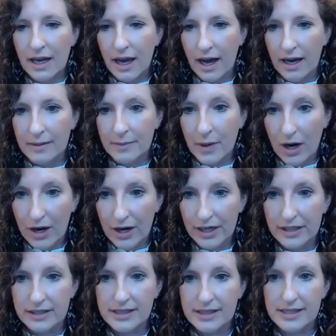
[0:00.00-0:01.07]
um,
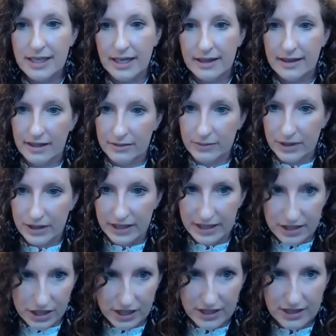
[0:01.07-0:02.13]
arts, and then
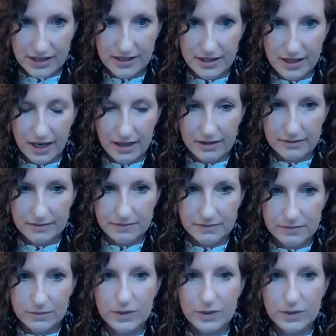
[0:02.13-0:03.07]
religious um,